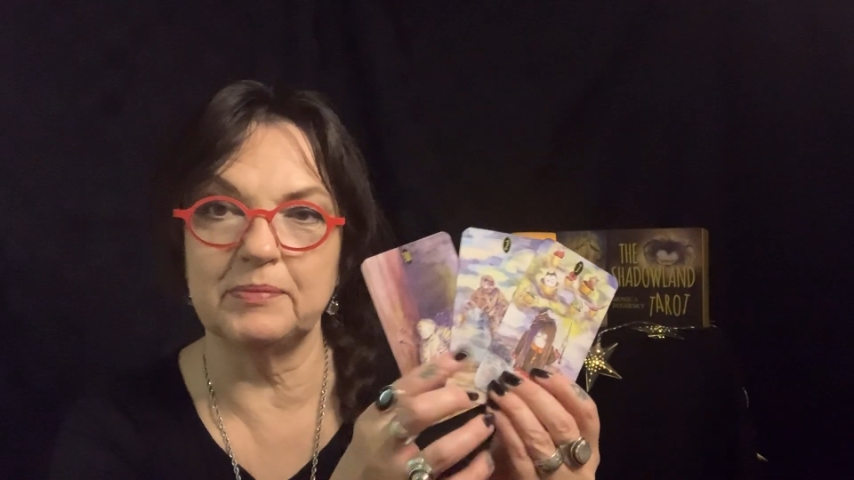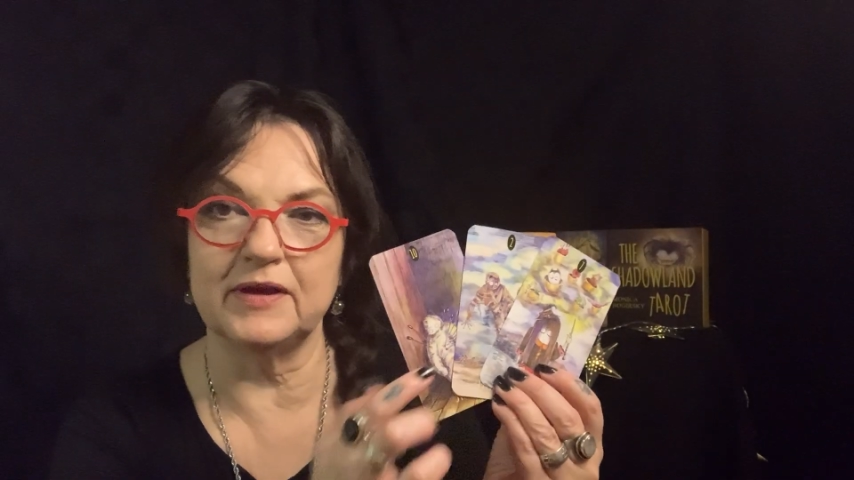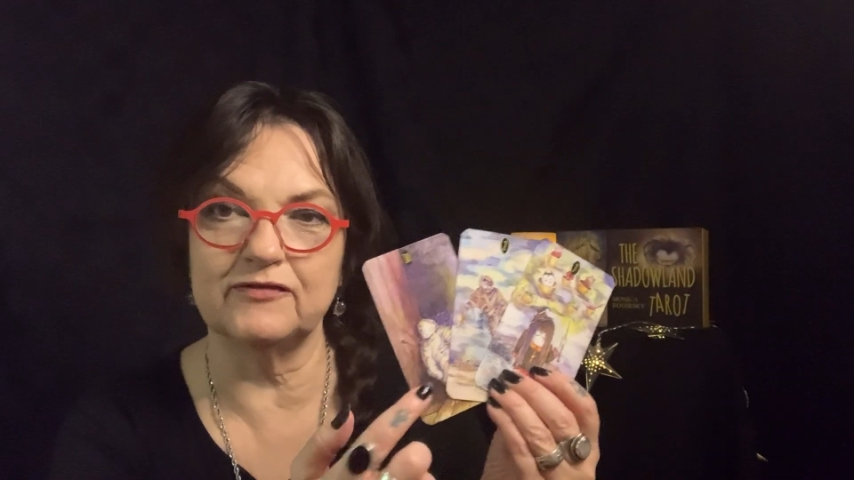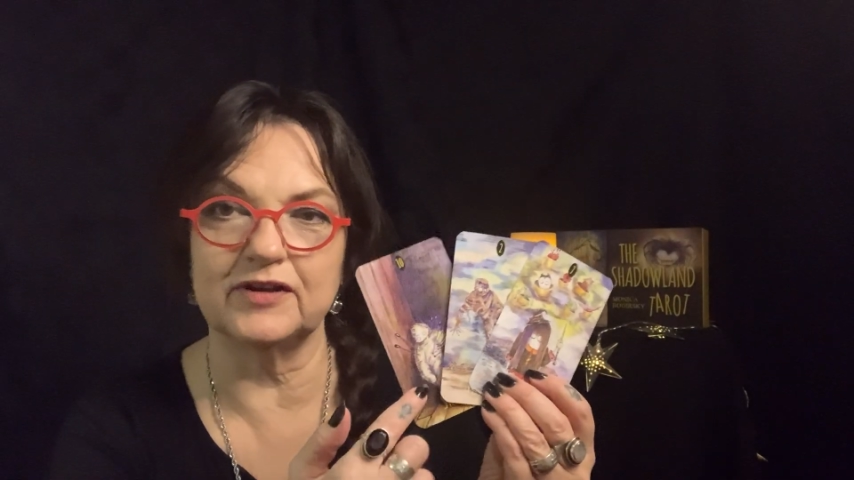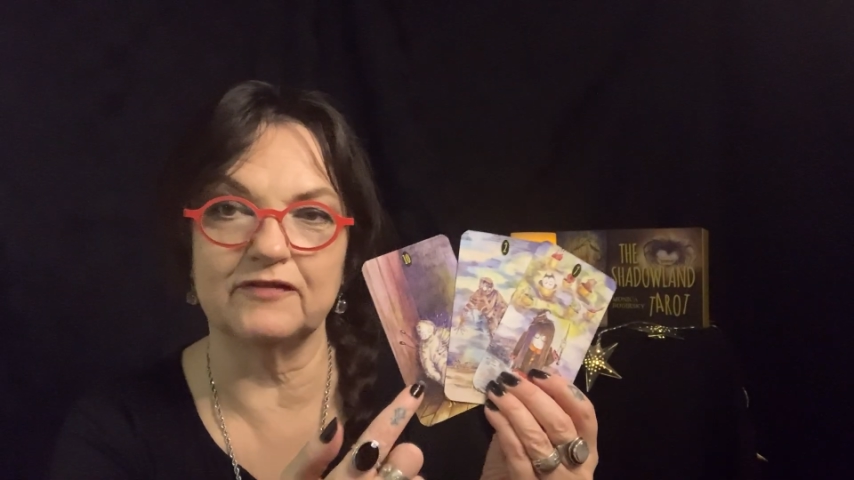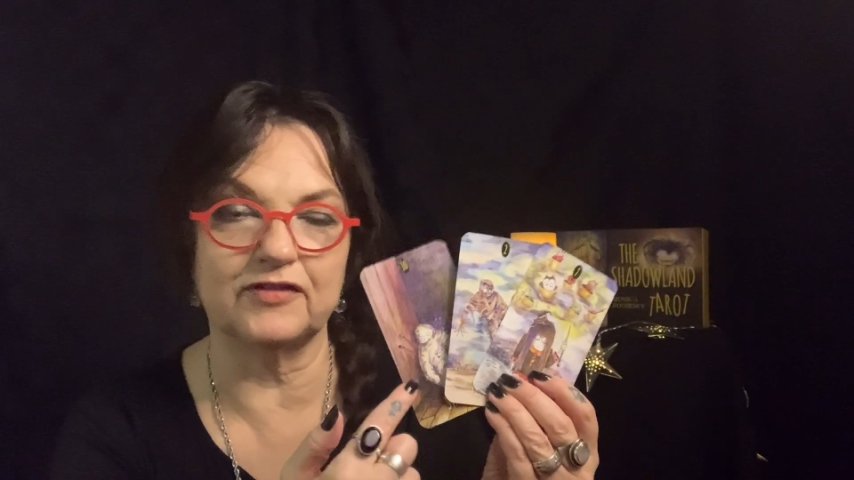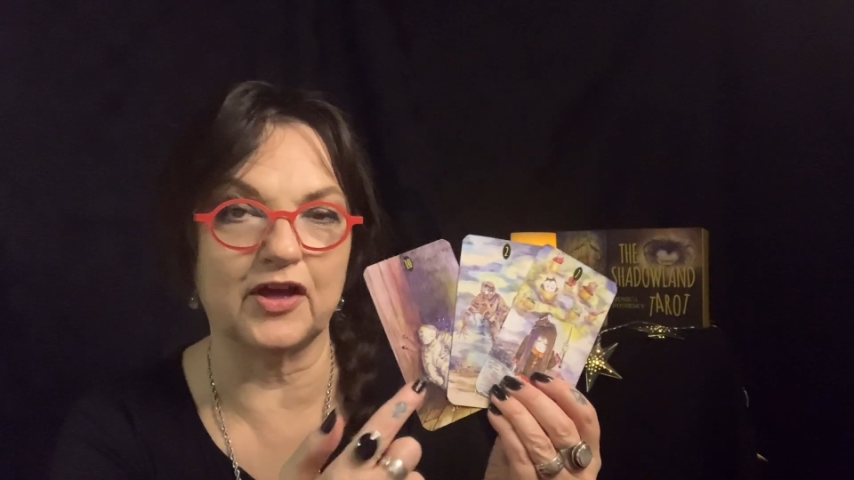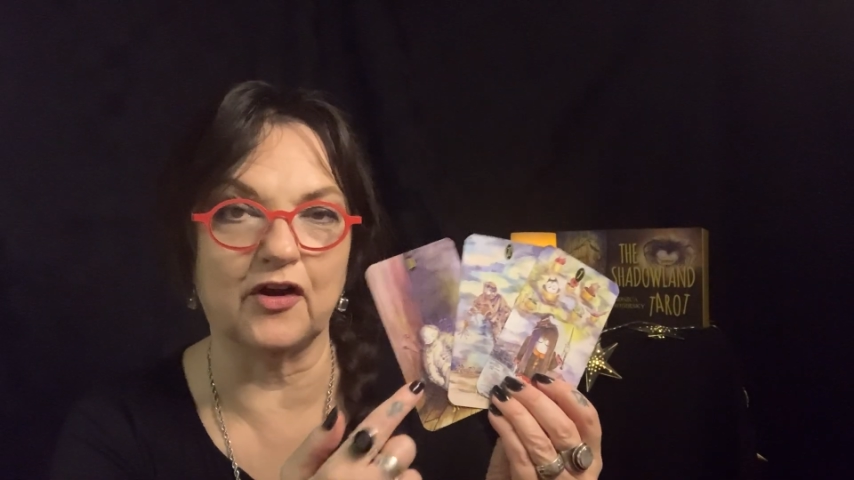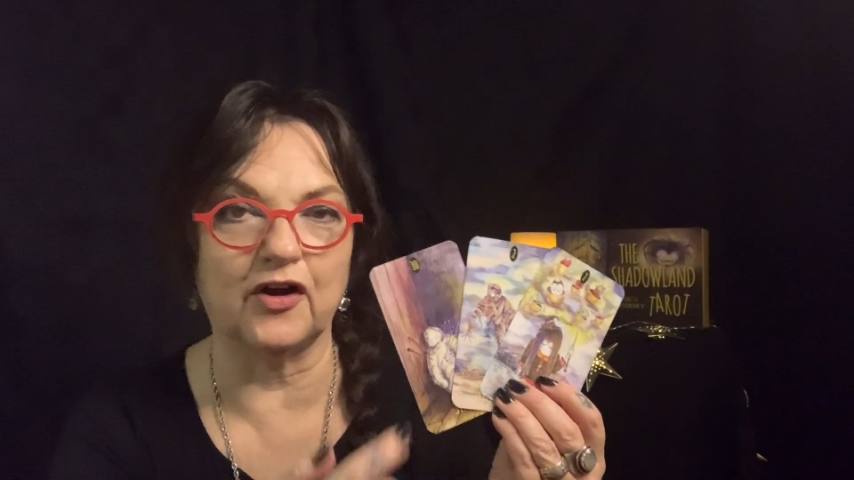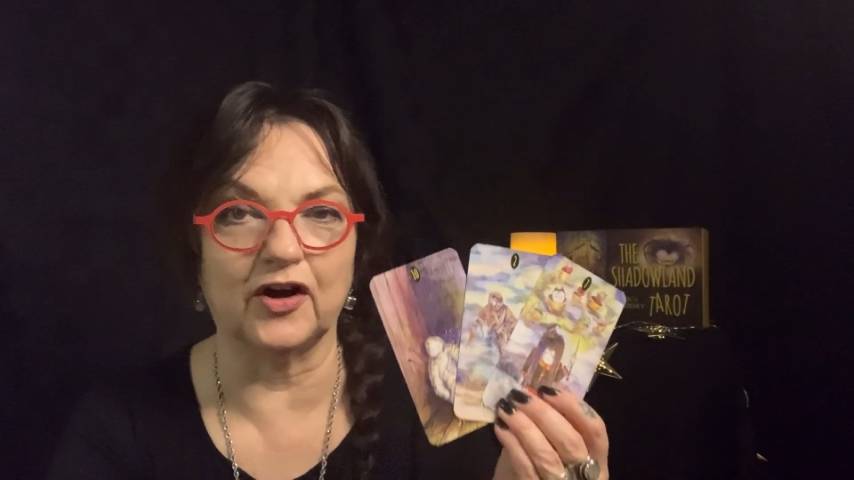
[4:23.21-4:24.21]
even if
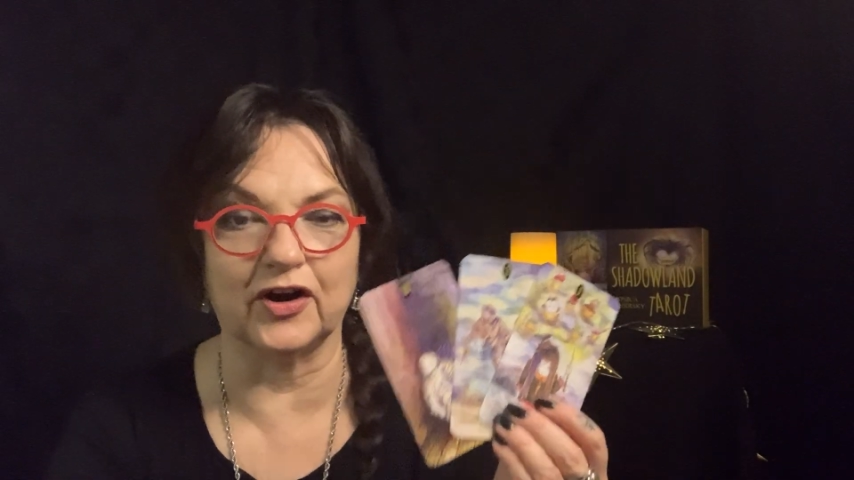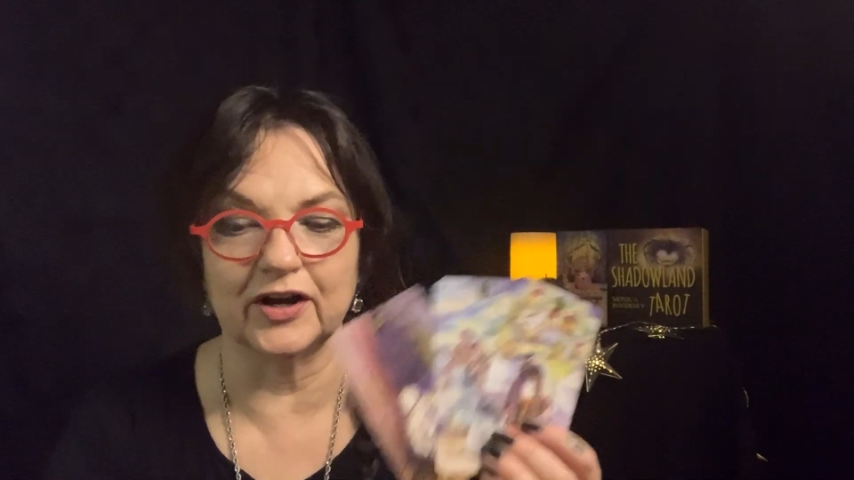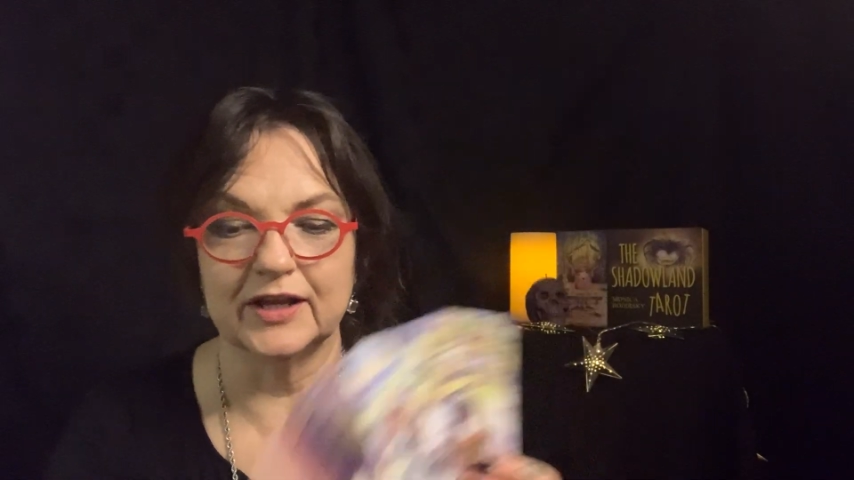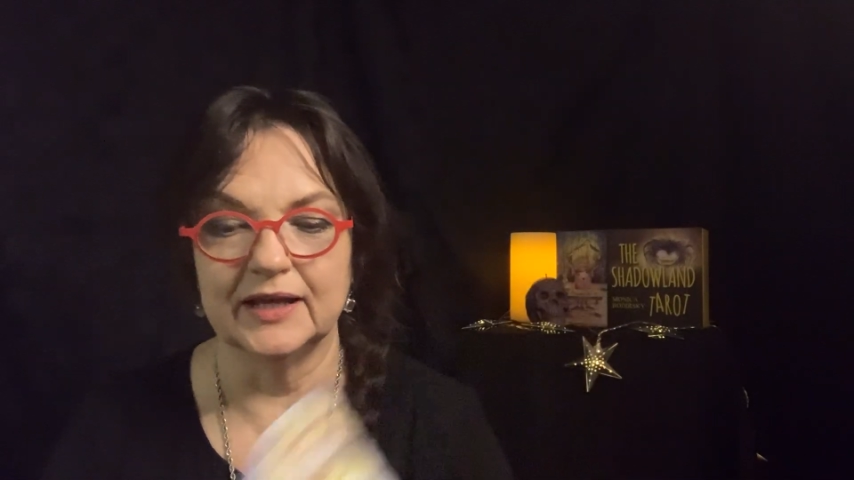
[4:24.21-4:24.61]
they are,